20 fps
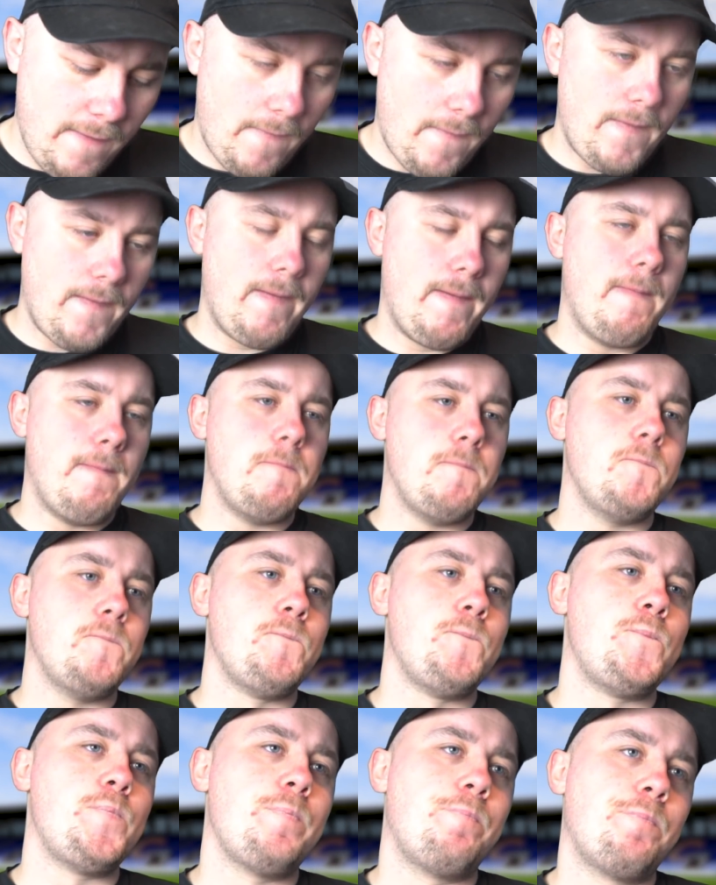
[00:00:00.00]

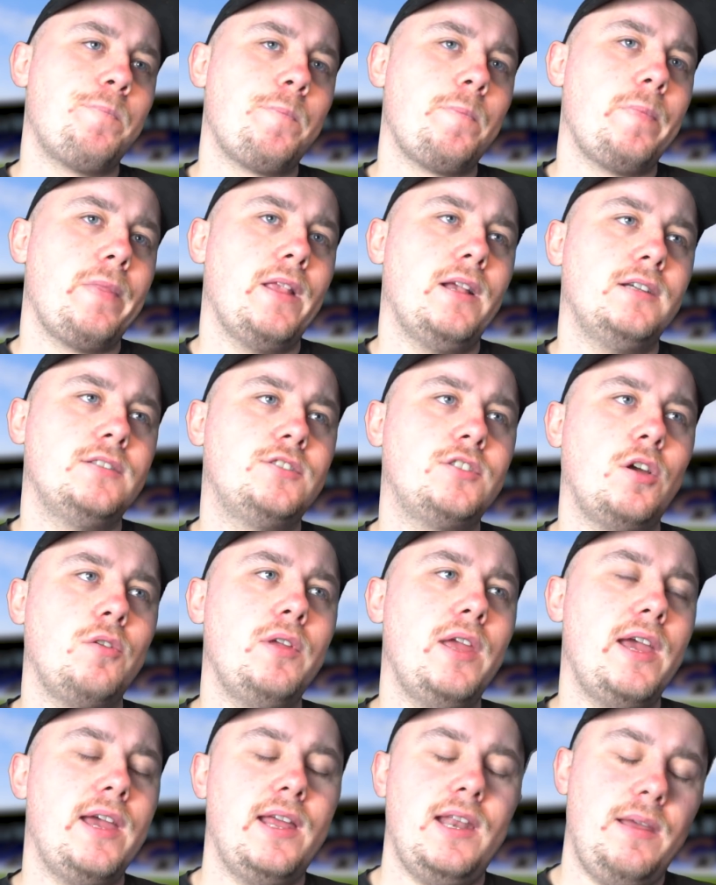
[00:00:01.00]
Um, so
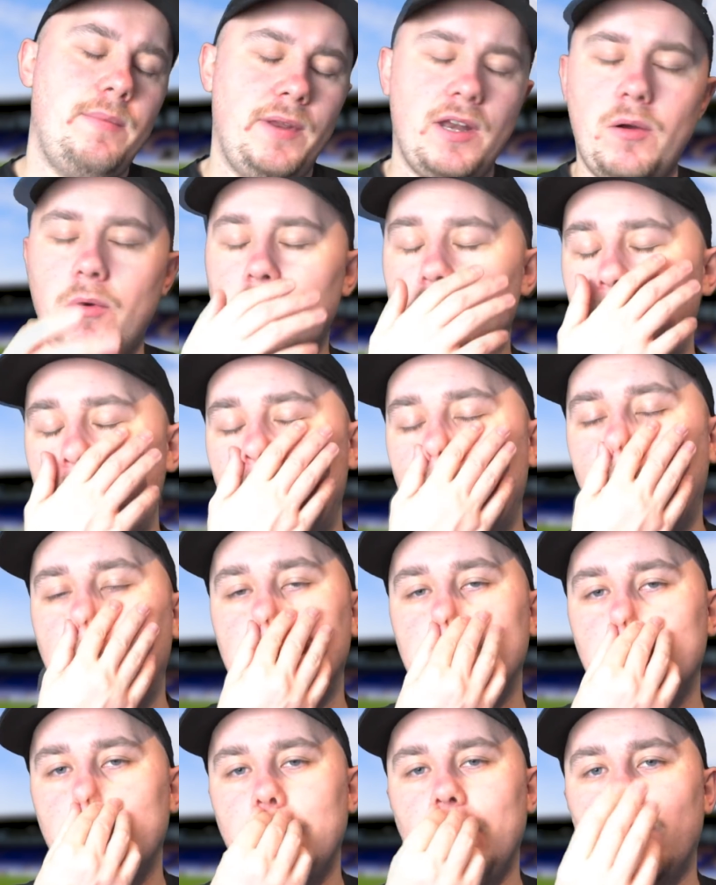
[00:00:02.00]
yeah, let me know what you
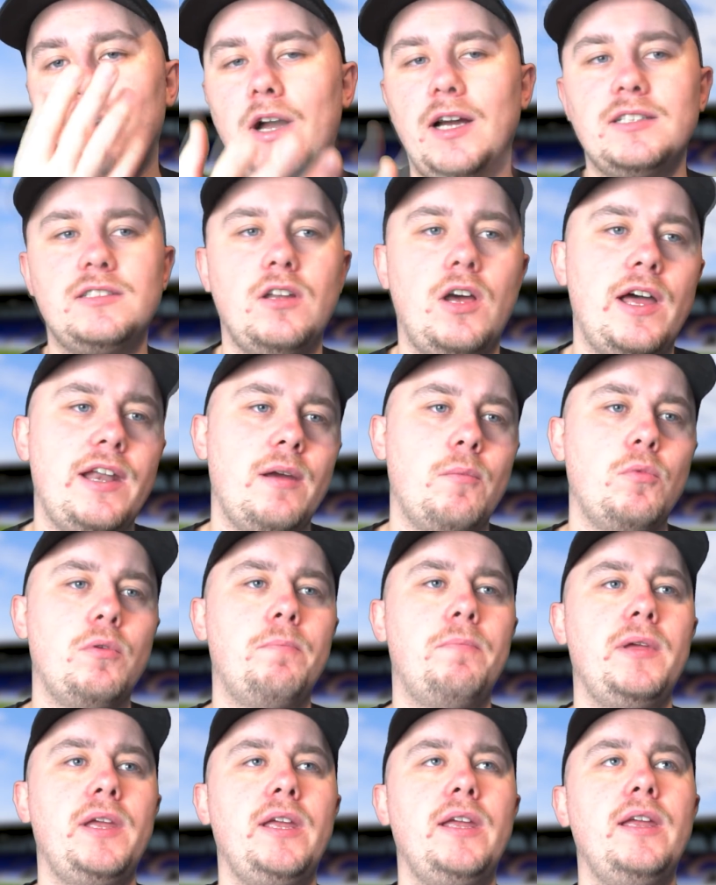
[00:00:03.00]
guys, what your guys' lineup
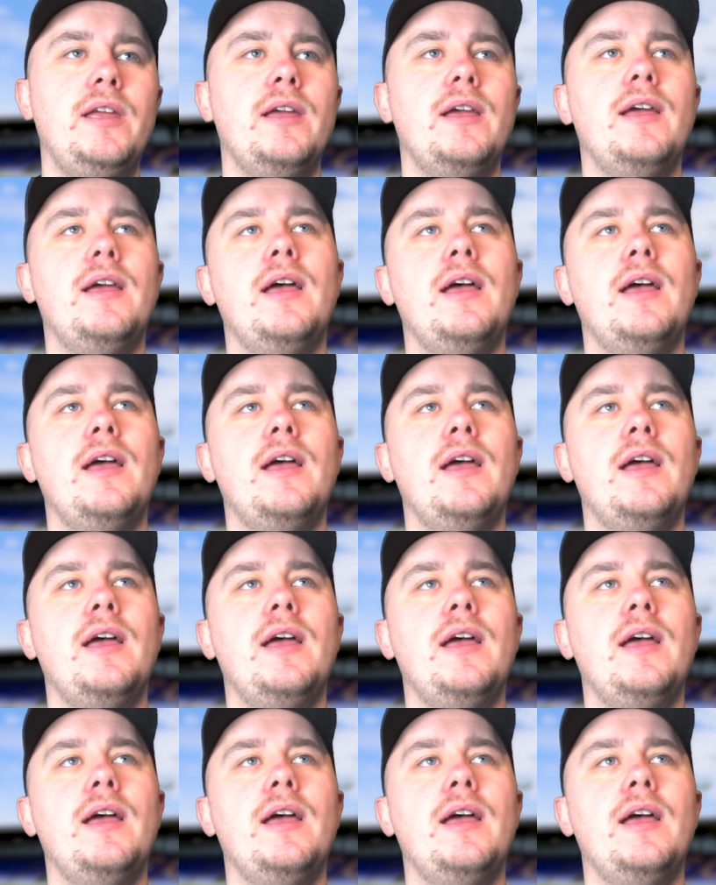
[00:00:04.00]
would be.